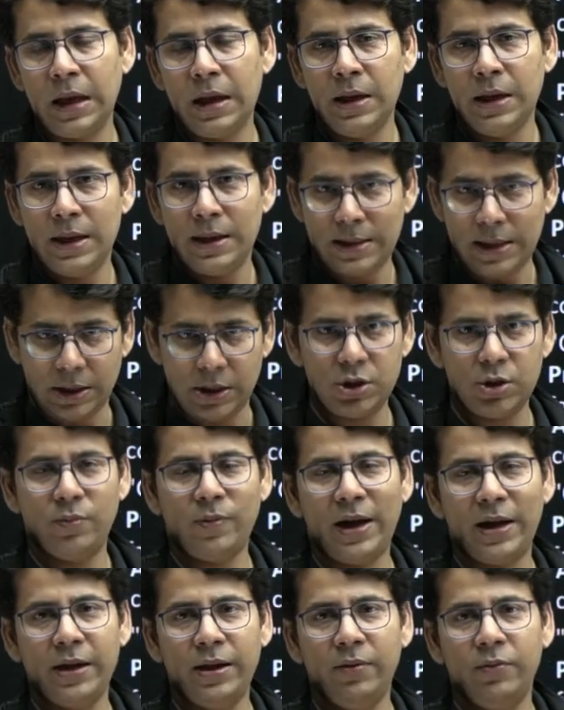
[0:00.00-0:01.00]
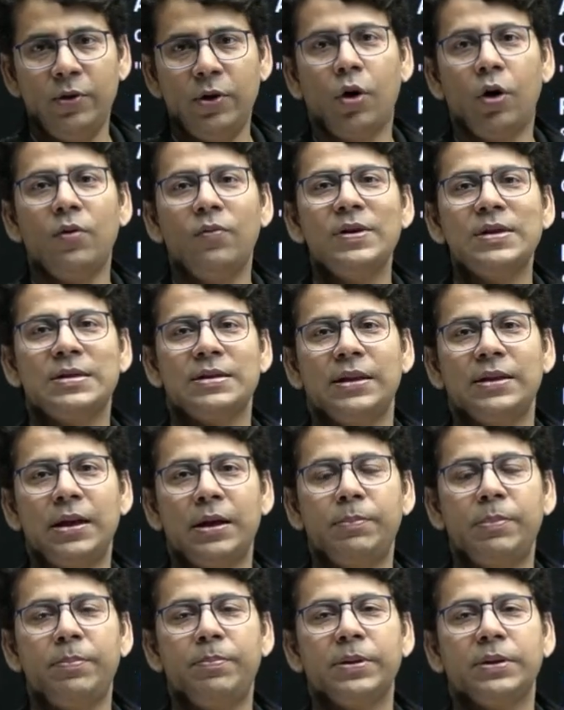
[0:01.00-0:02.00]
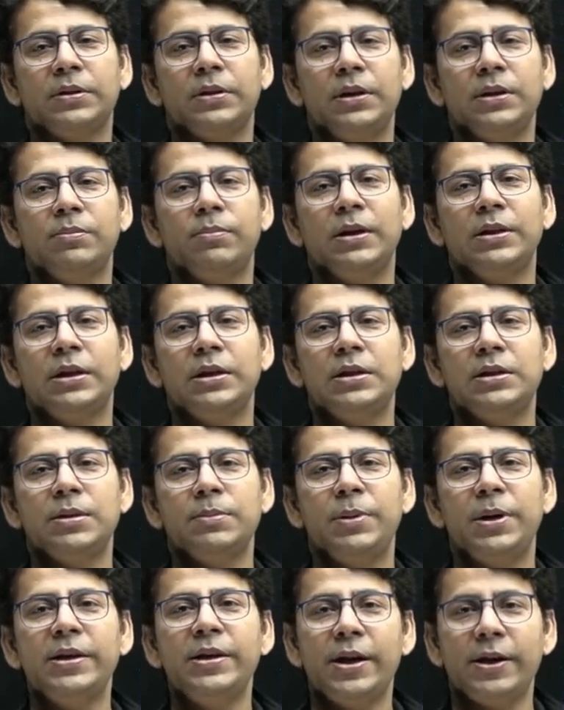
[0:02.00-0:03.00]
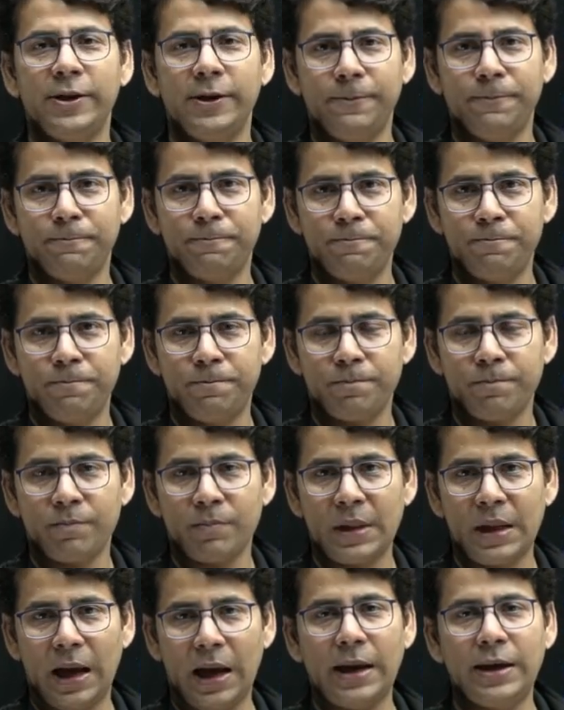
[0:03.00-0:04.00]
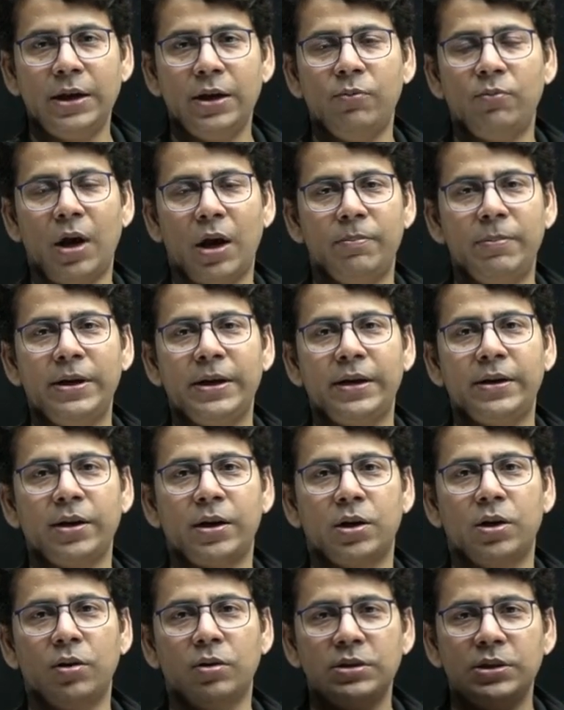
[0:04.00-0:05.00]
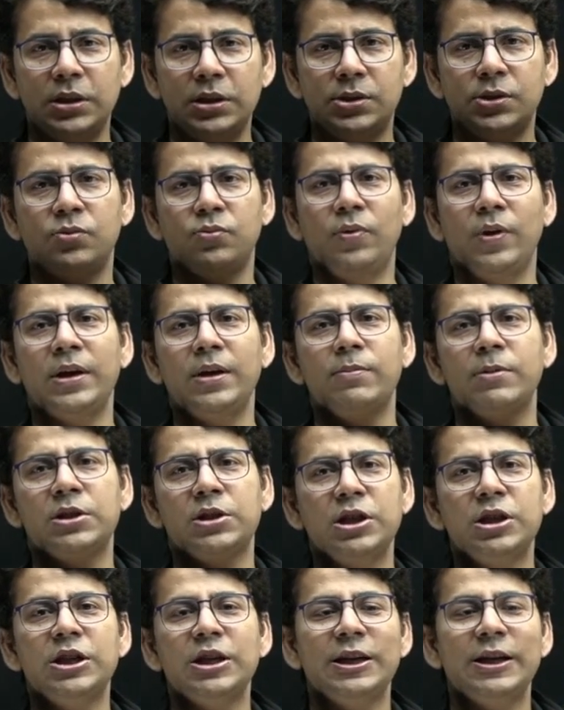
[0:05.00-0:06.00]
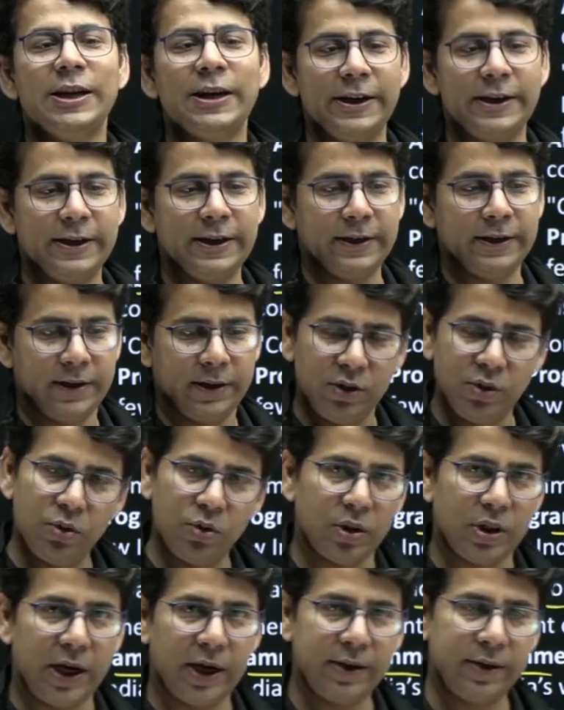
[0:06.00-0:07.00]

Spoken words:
That is why we always say that paper 3 is multidisciplinary and environment and technology is very much integrated. You know that.